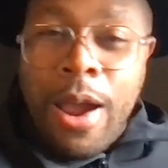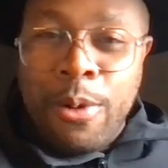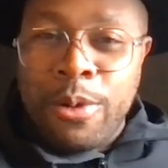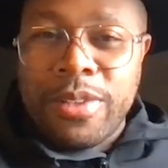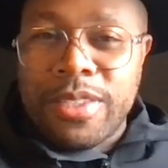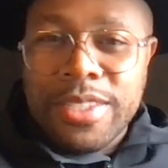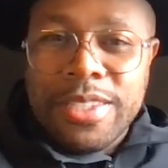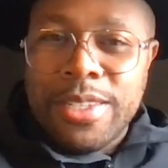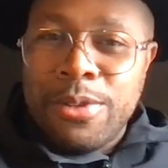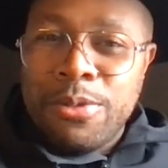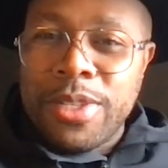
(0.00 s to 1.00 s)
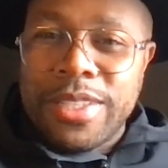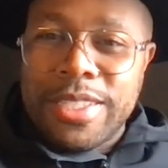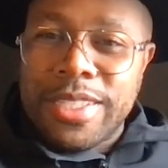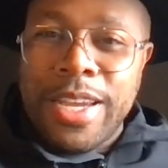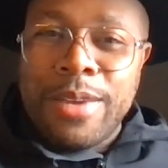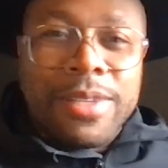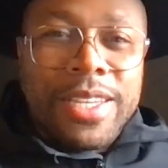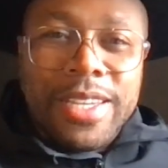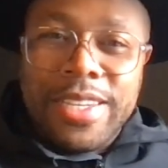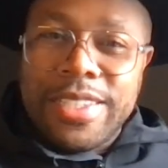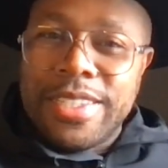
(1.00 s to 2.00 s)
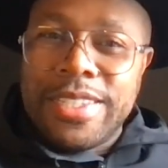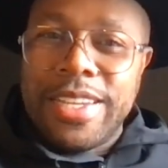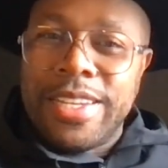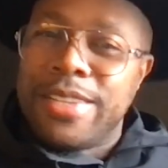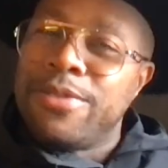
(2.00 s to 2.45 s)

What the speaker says: hours with the same kids, and it